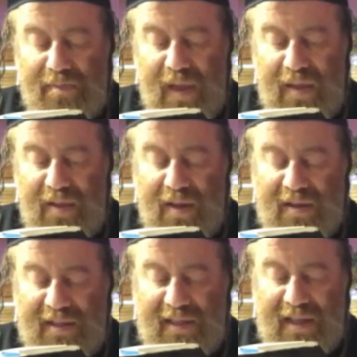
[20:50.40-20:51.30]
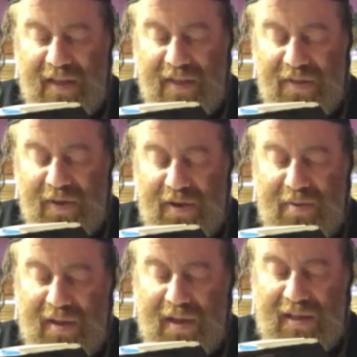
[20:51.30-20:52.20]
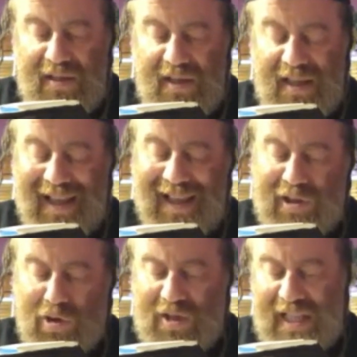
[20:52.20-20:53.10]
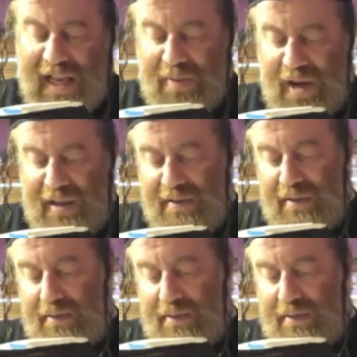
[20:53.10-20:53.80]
And the third one is that it looks like bread.